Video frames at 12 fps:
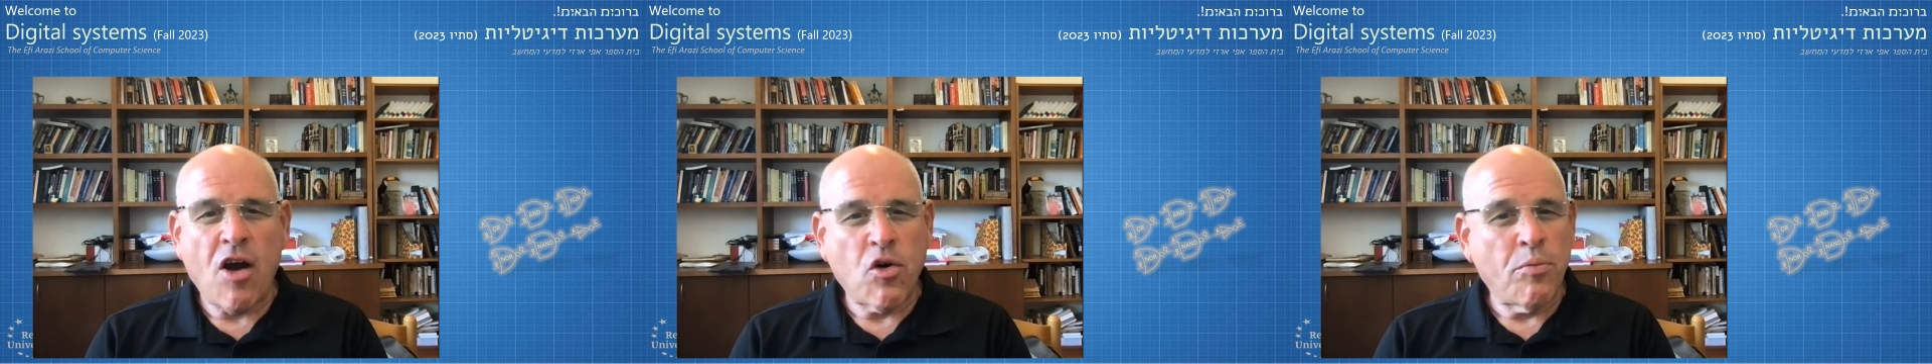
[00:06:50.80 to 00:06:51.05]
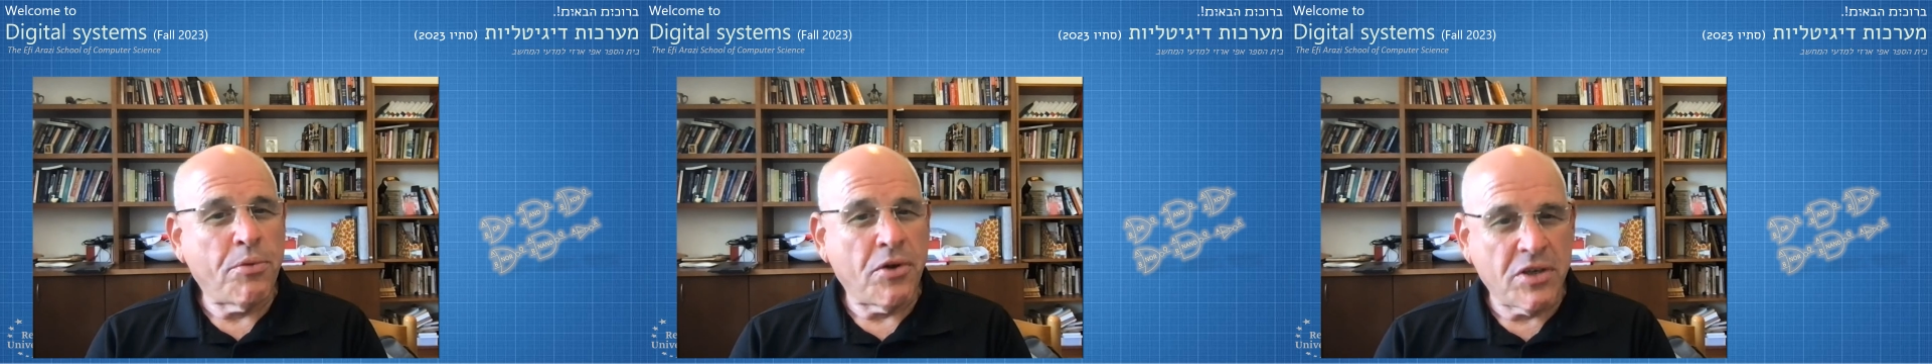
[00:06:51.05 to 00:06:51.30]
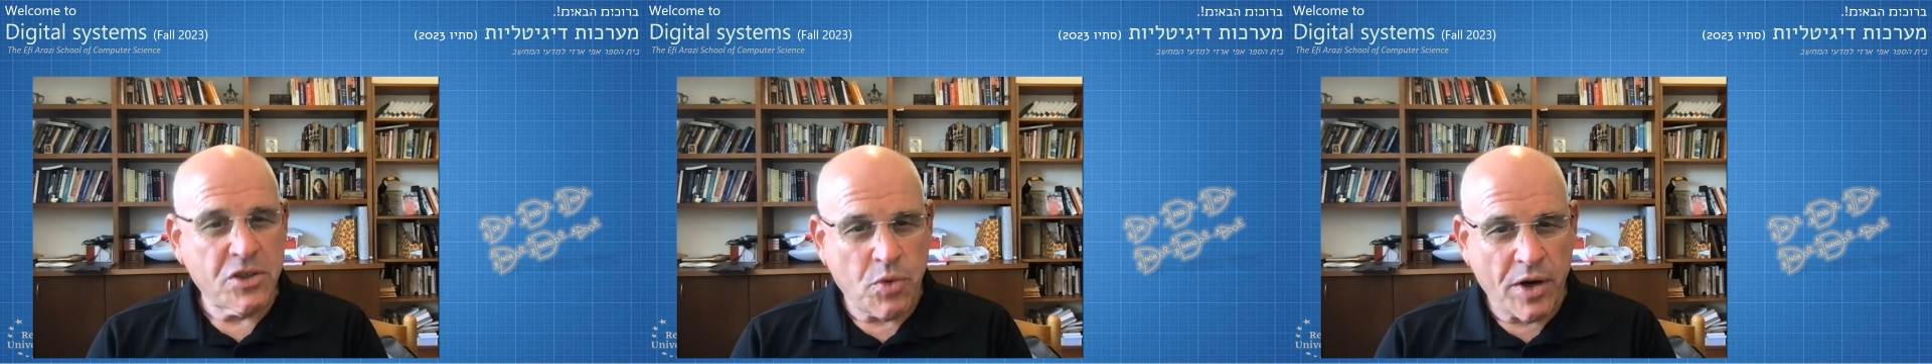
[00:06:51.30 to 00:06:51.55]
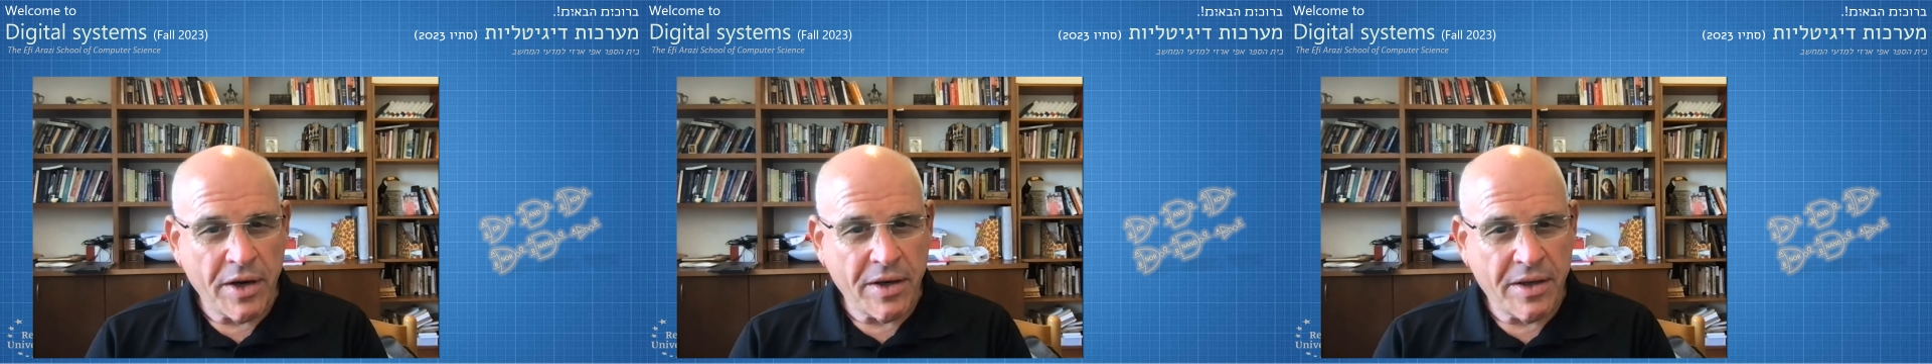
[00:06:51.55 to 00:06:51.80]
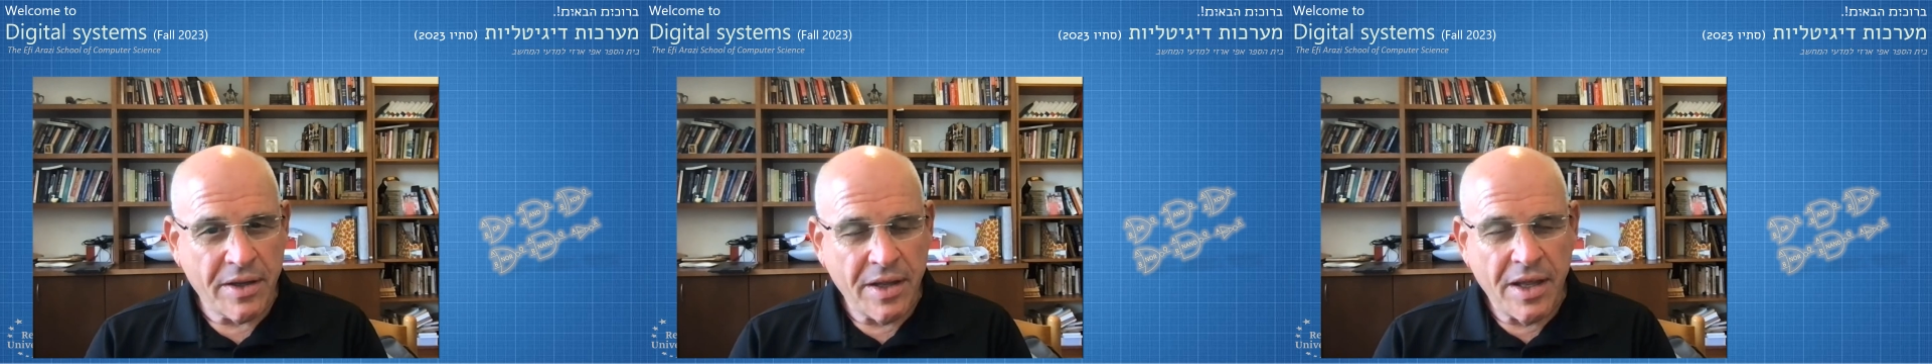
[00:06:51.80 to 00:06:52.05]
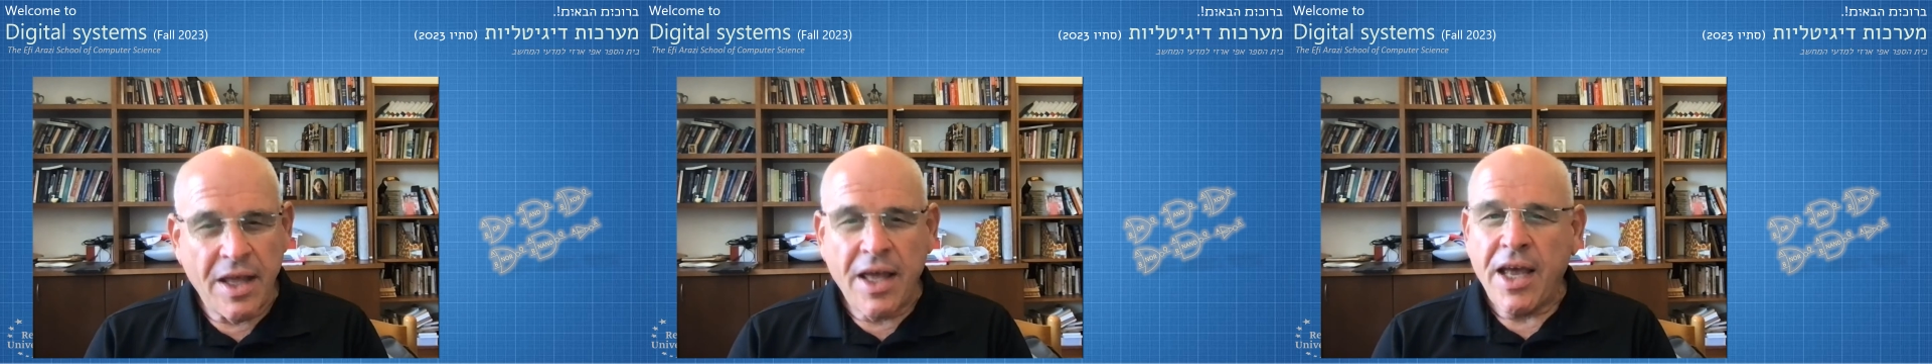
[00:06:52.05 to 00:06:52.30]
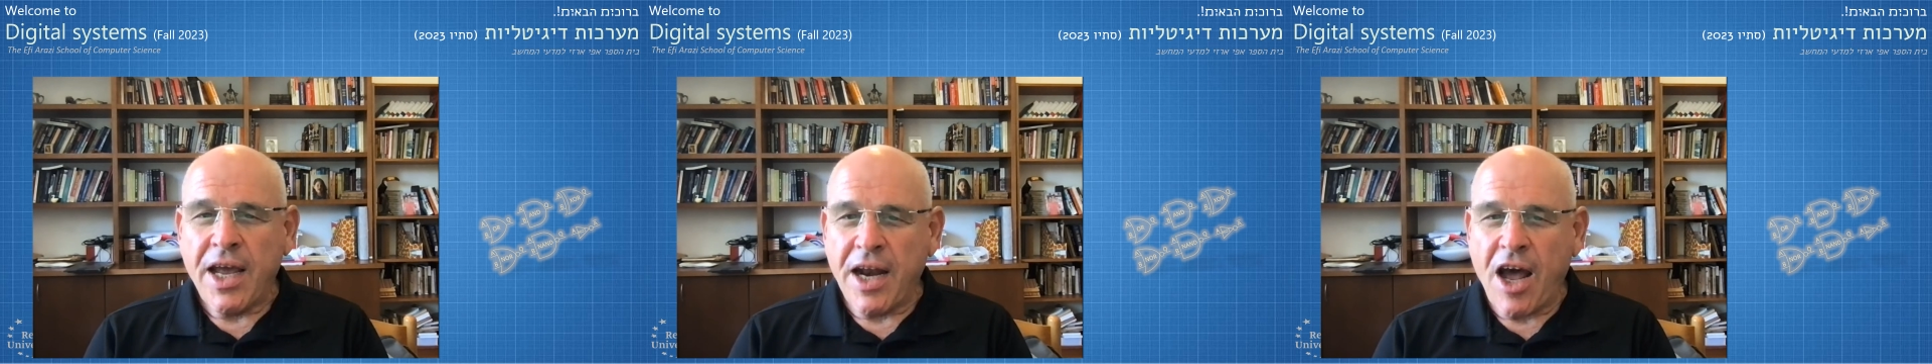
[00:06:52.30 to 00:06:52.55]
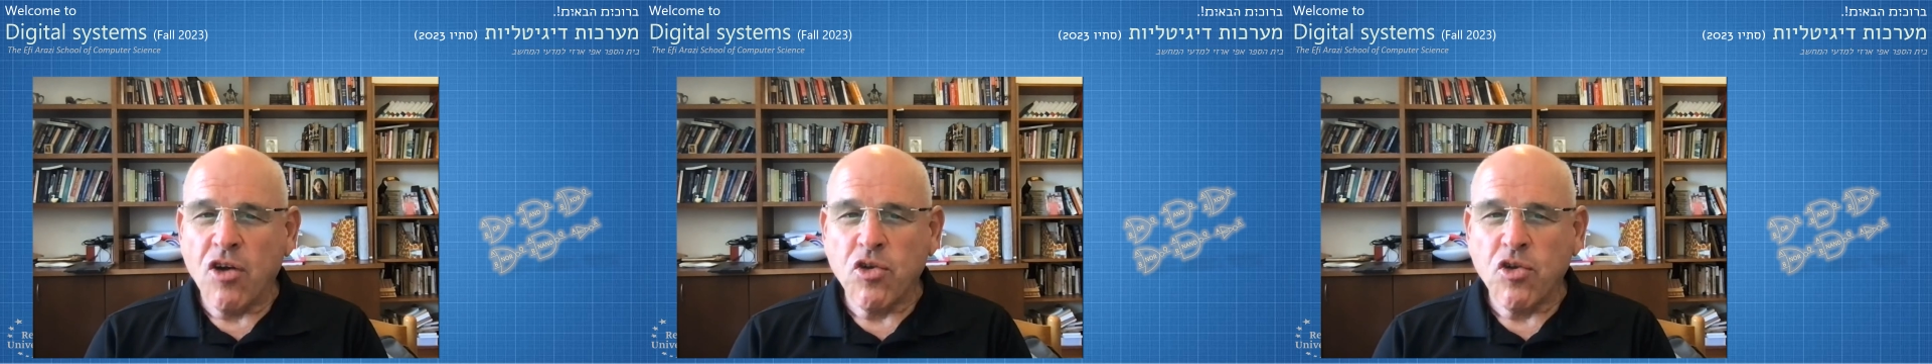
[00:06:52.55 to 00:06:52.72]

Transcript: computers work and how